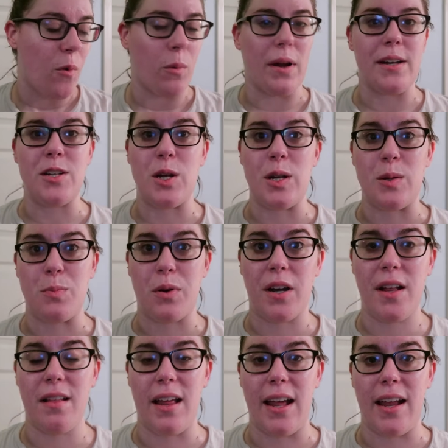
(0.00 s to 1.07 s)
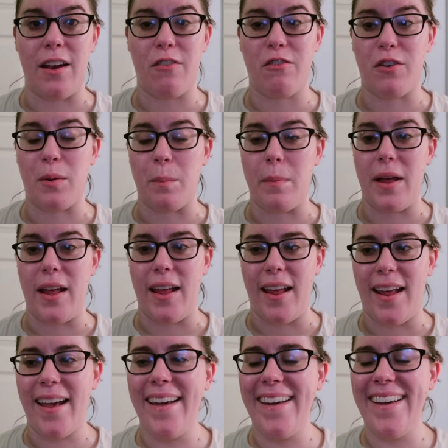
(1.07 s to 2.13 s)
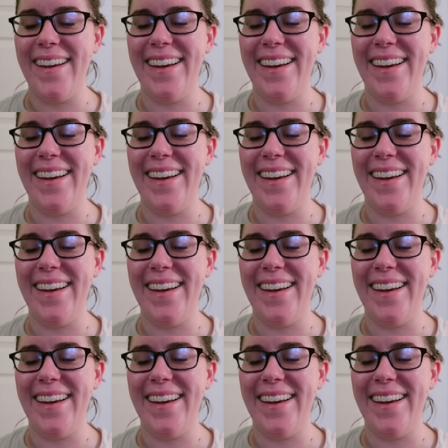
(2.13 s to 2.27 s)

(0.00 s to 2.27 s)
which is pretty late for me.